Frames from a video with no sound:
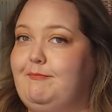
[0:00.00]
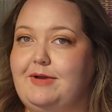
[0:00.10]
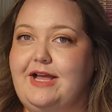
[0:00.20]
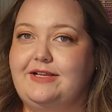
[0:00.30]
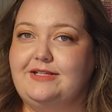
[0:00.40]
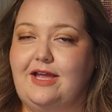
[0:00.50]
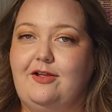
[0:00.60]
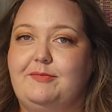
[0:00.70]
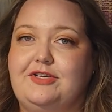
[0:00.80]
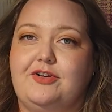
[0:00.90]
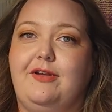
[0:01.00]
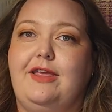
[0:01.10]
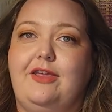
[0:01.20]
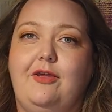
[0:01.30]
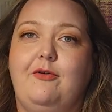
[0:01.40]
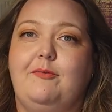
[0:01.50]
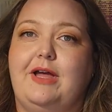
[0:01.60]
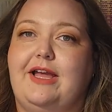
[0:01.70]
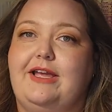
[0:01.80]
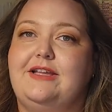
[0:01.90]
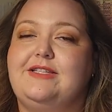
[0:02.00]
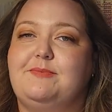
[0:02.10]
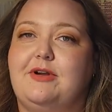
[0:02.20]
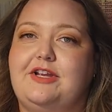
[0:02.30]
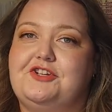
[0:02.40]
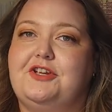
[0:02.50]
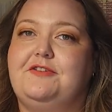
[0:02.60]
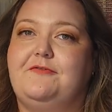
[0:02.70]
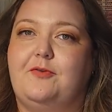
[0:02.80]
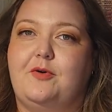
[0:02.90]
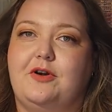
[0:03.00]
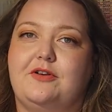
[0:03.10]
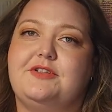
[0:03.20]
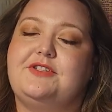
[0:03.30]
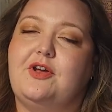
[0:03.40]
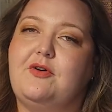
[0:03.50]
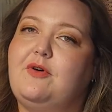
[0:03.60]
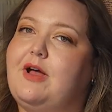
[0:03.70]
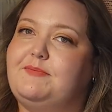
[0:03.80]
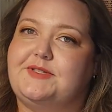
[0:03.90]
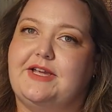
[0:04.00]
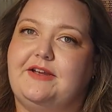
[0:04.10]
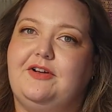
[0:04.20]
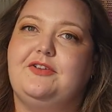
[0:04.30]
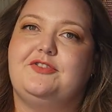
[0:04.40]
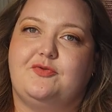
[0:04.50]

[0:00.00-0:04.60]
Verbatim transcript: but I'll be showing you my inspiration for Sew Upcycle